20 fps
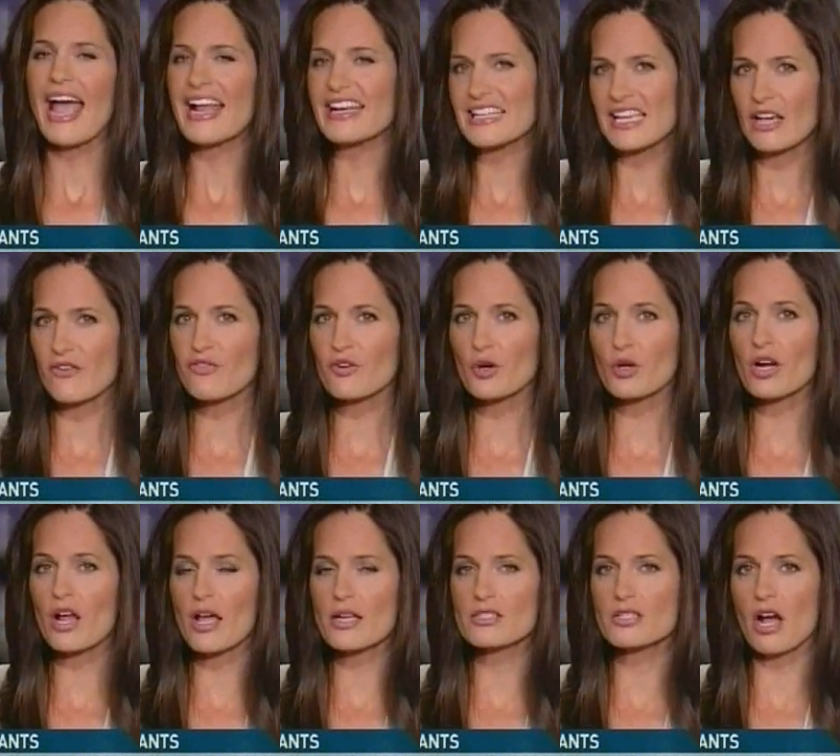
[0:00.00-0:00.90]
And if
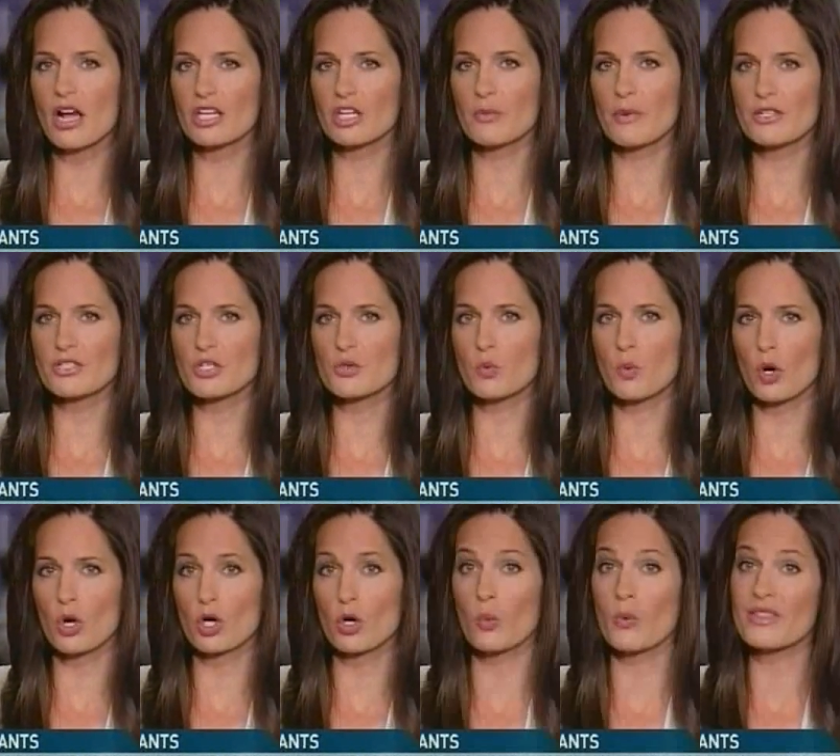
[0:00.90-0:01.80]
you're an undocumented
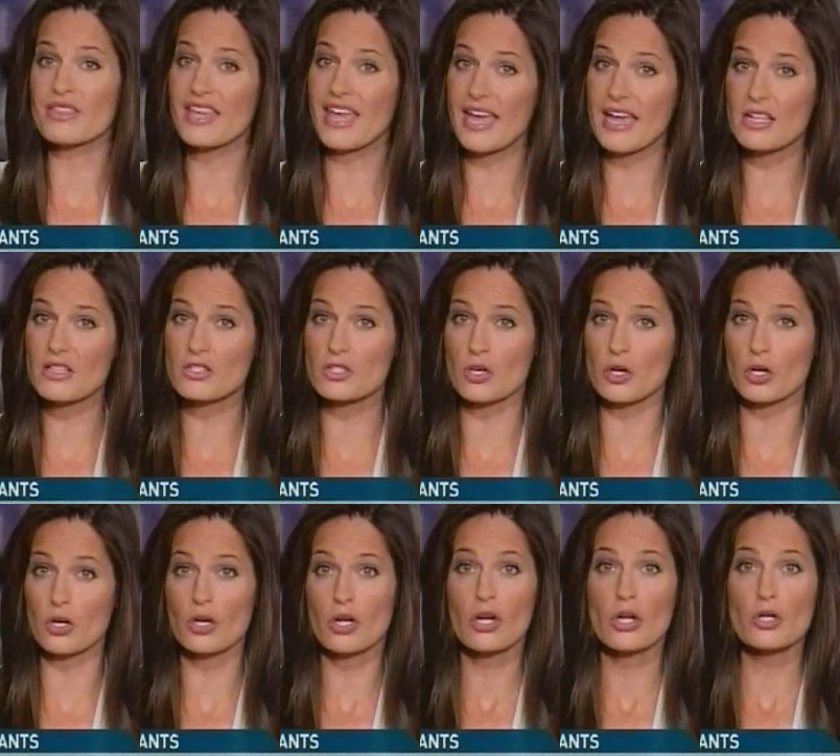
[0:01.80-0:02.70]
worker with
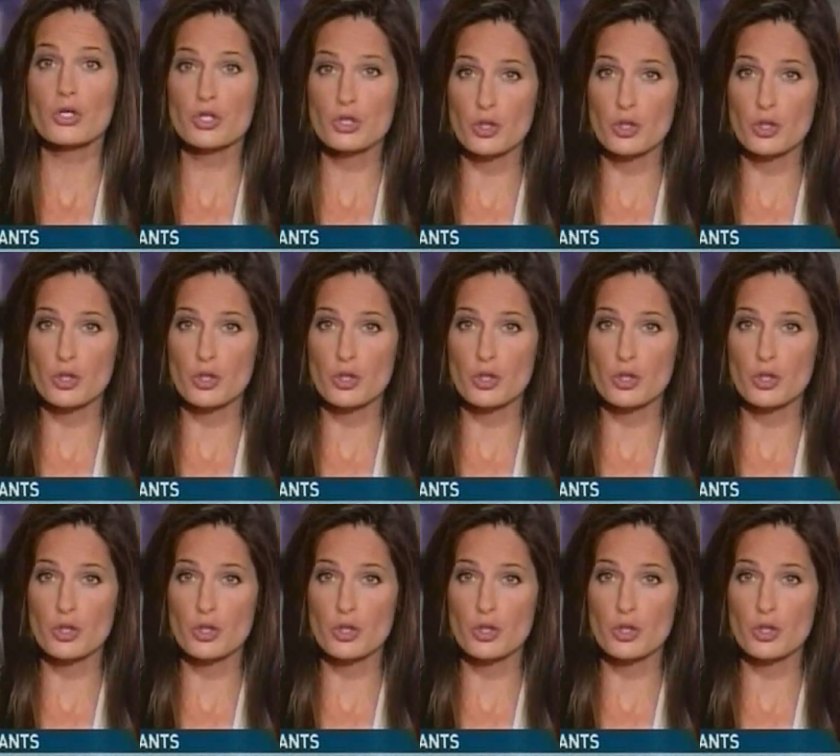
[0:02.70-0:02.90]
cancer,